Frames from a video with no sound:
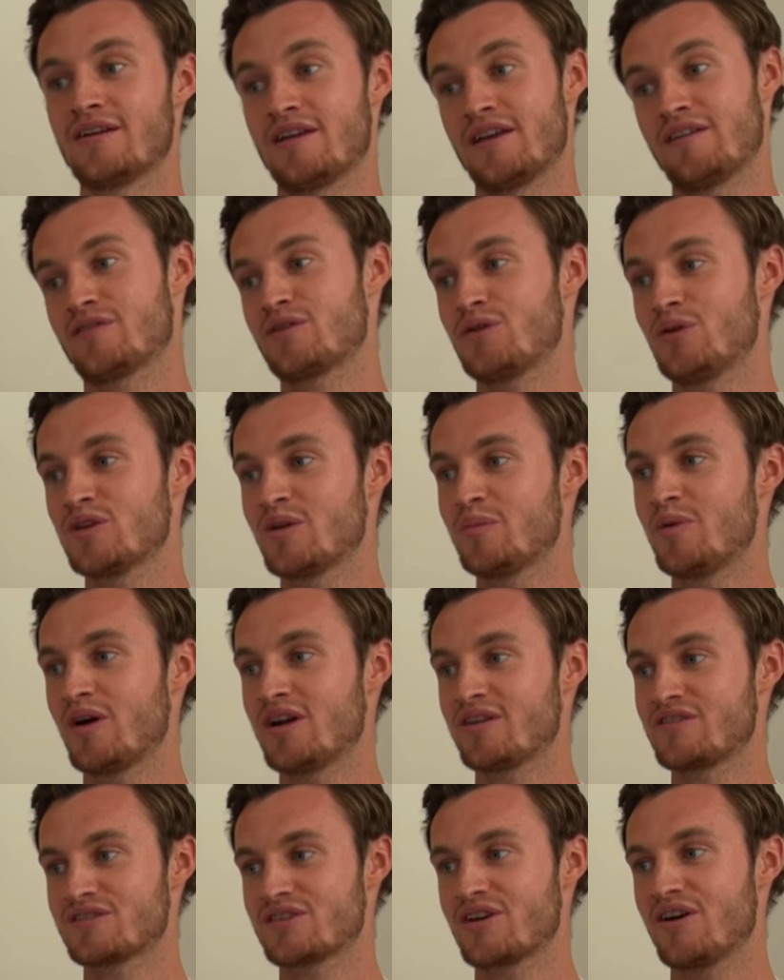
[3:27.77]
if called
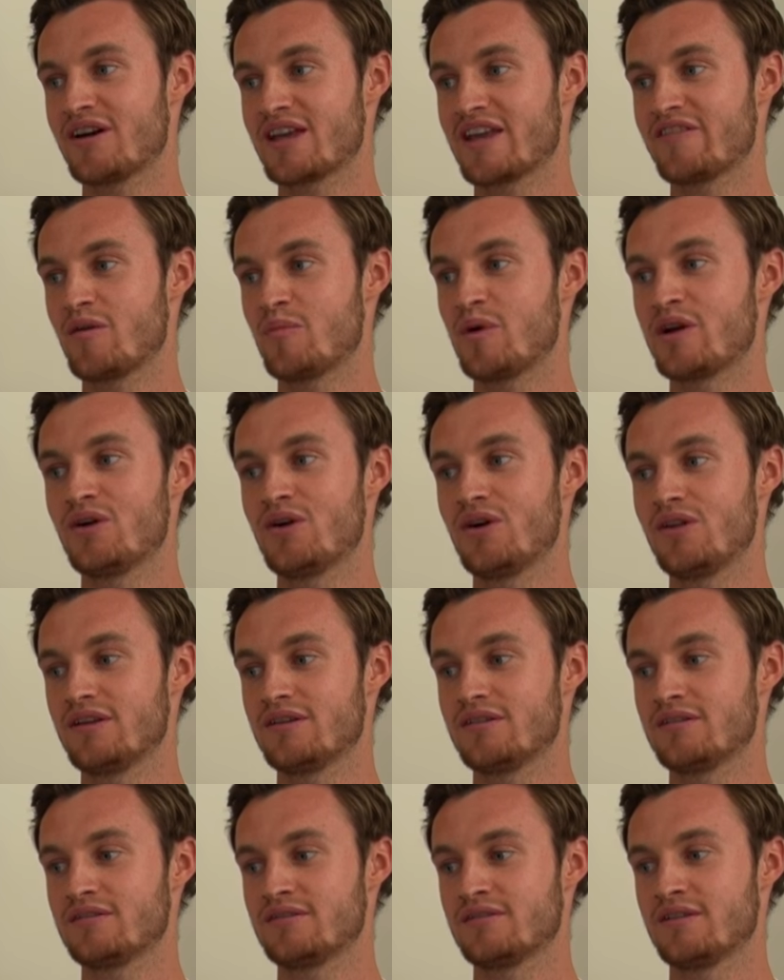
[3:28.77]
upon, I've just got to give it my all,
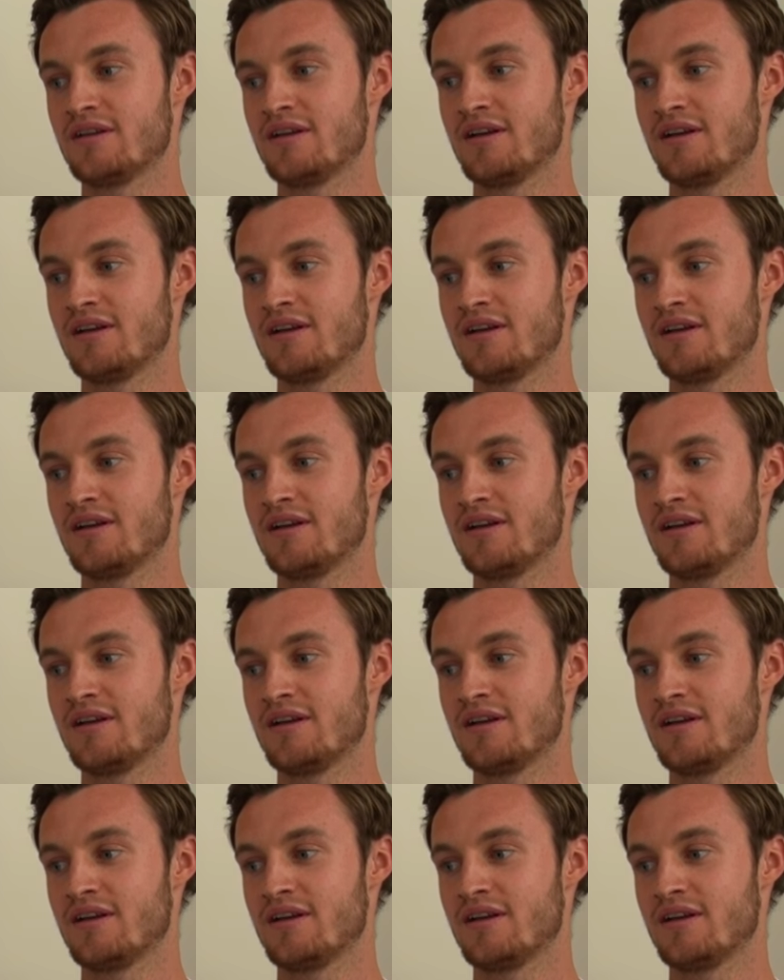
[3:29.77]
and